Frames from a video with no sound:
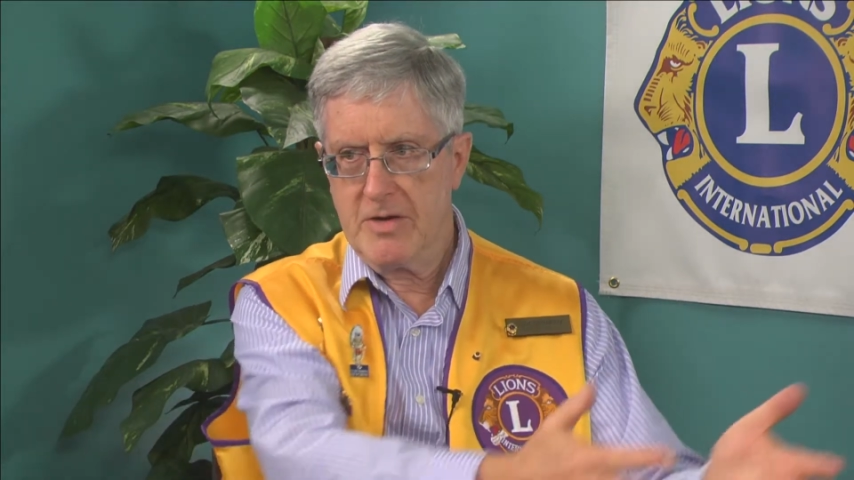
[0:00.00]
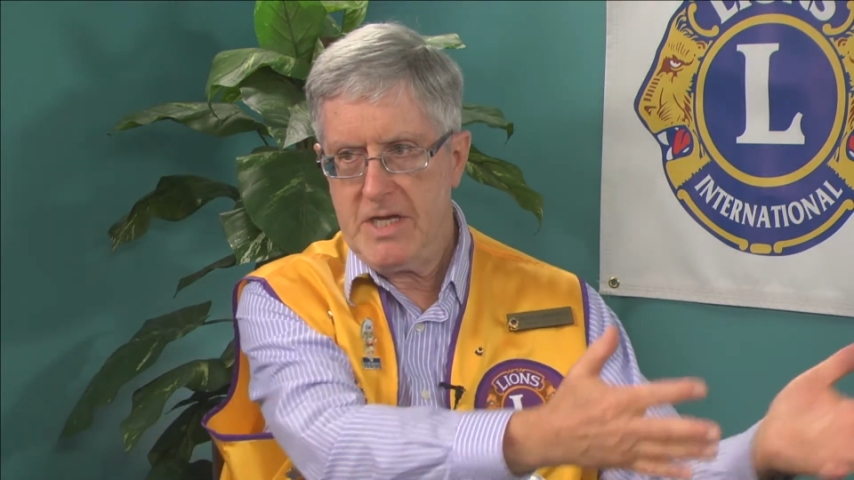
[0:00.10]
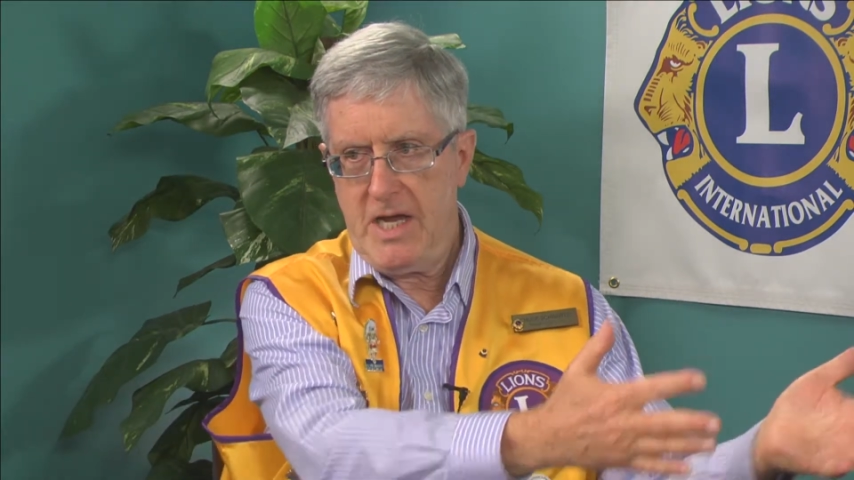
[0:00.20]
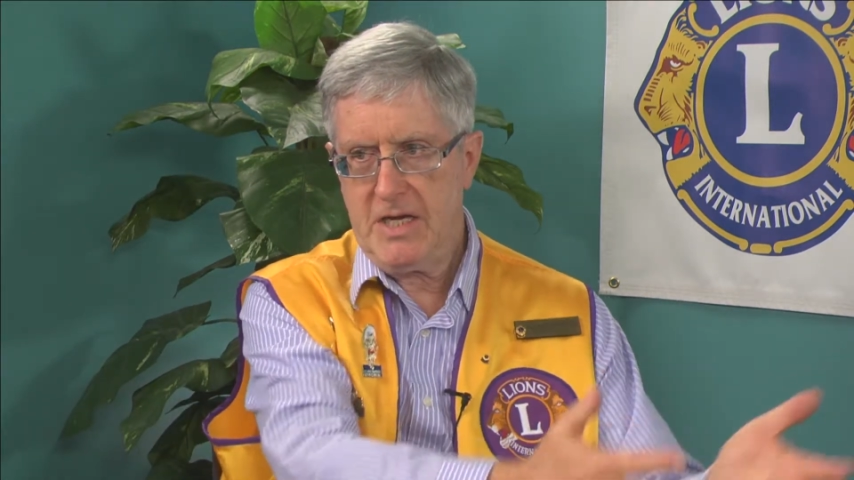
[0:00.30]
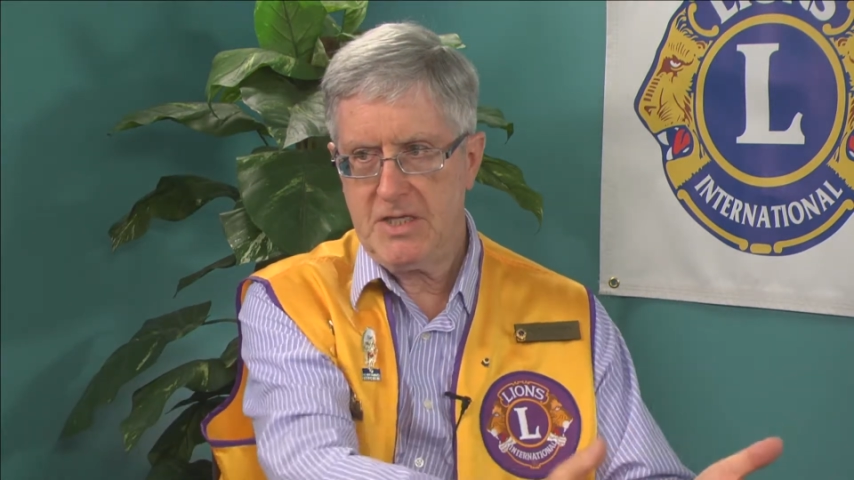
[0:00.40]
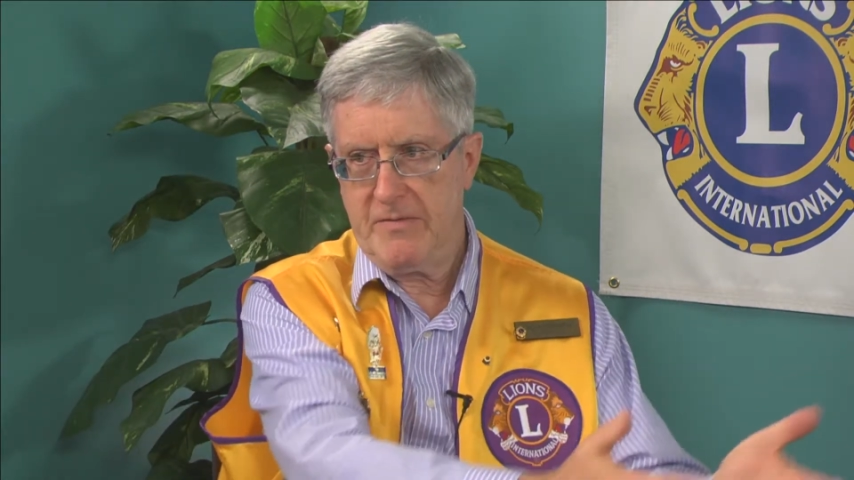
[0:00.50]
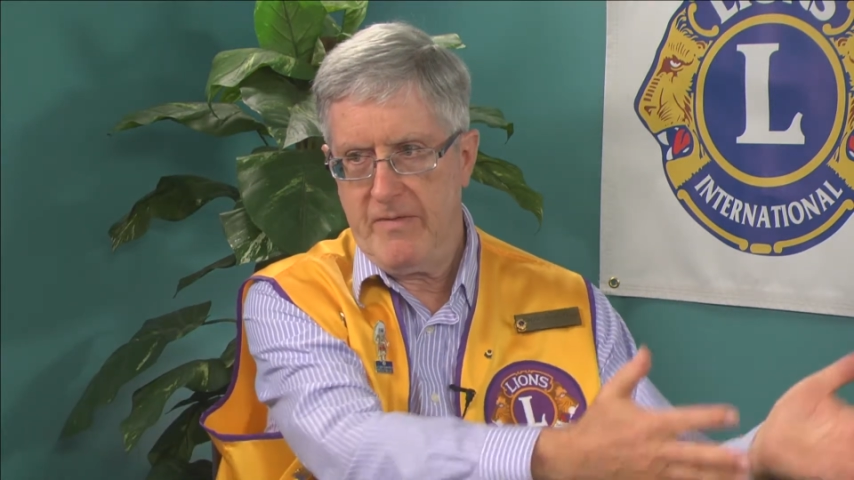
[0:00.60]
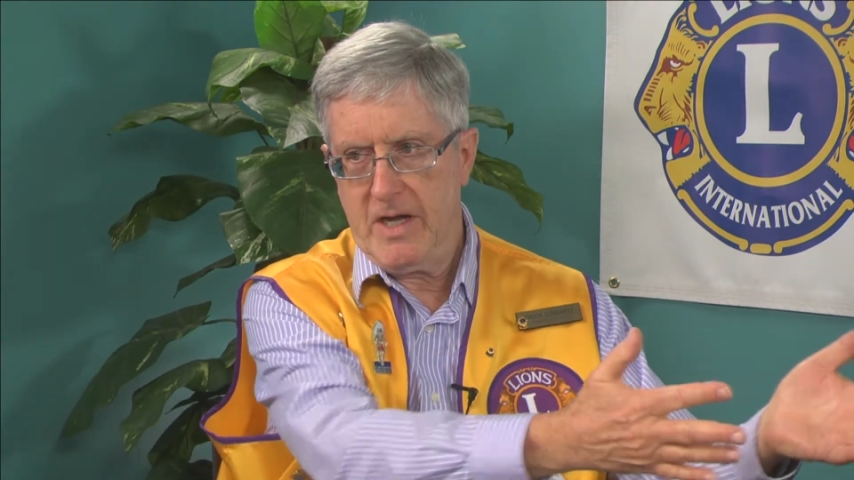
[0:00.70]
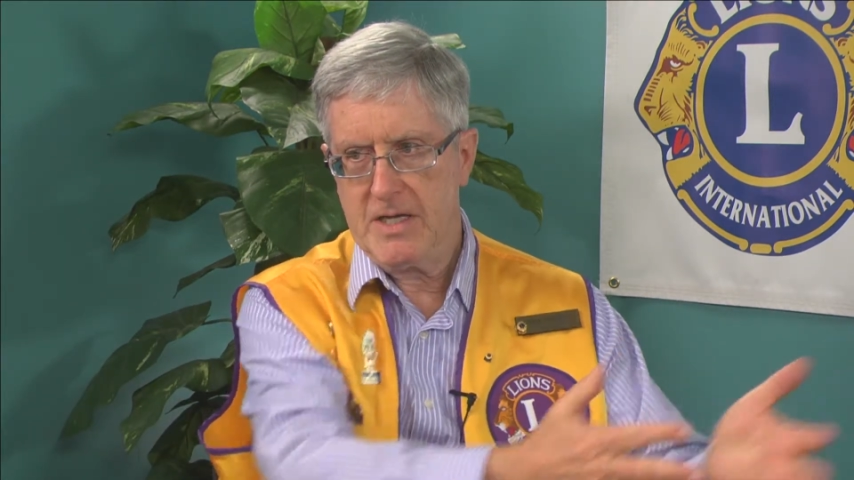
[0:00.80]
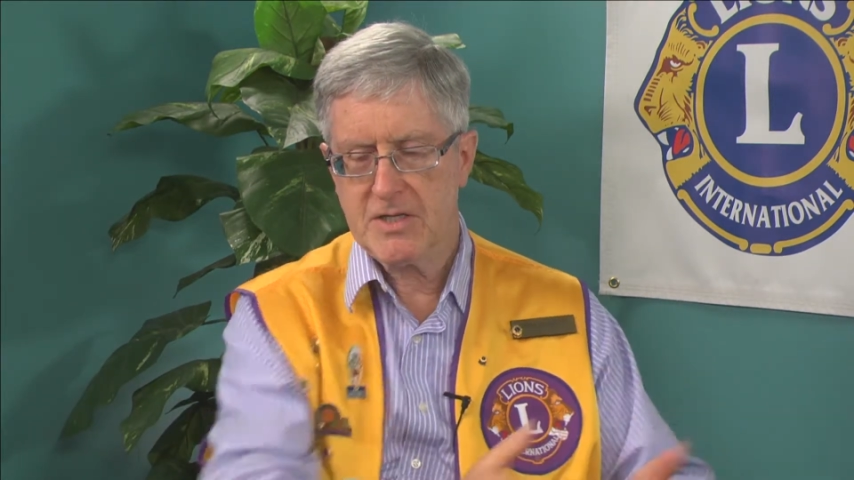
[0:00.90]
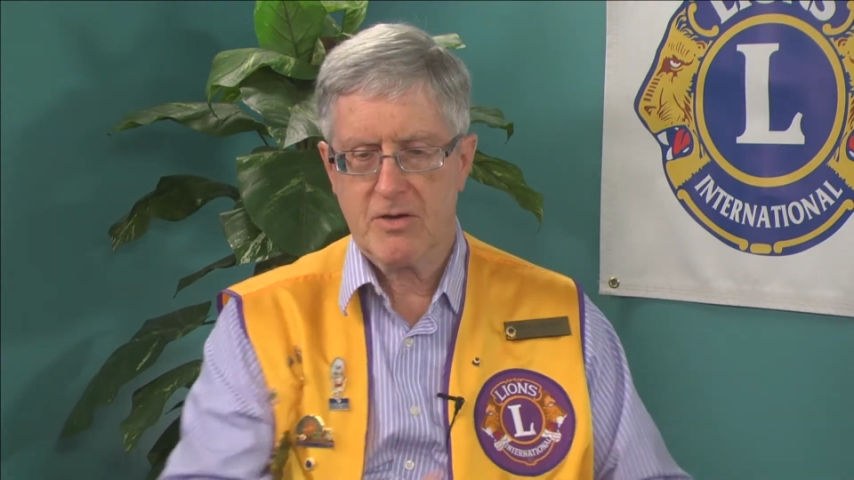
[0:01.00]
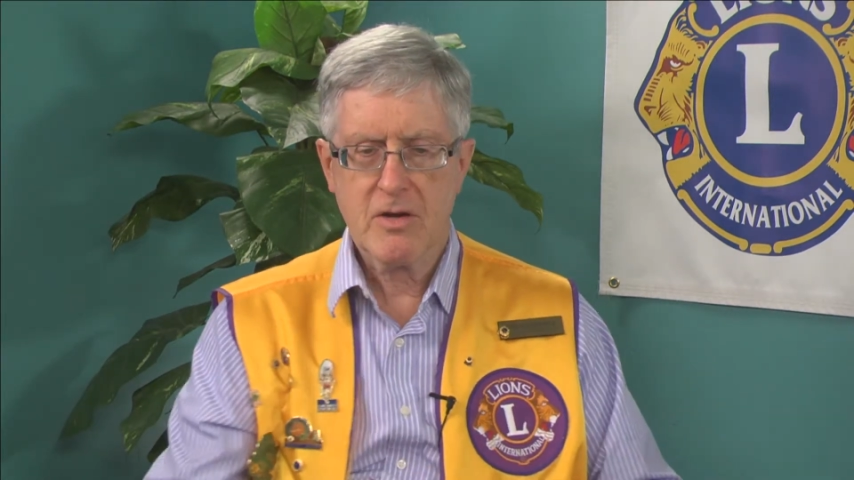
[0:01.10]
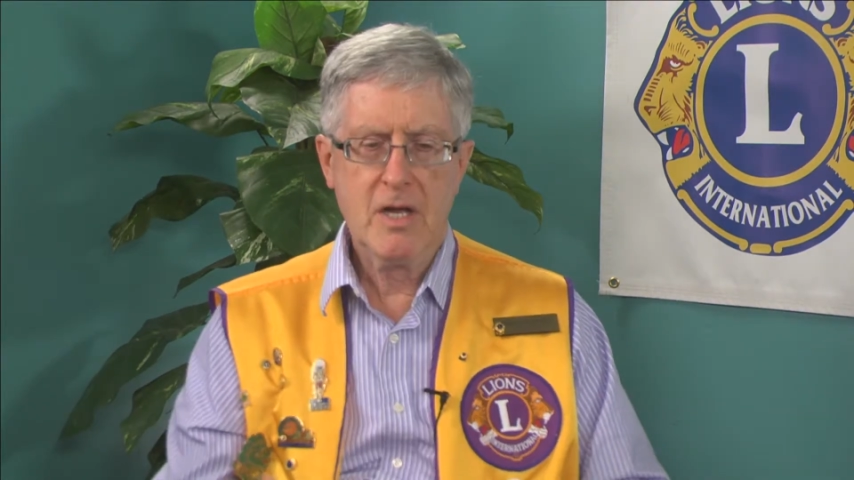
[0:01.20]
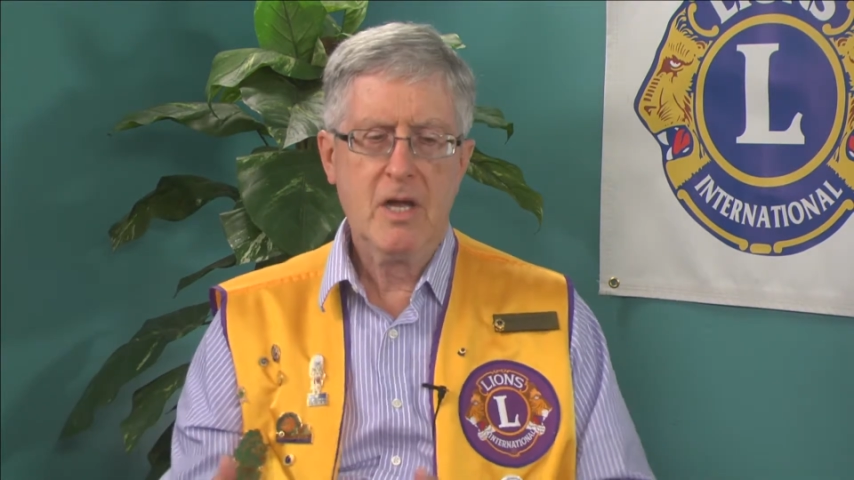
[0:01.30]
tax advisor,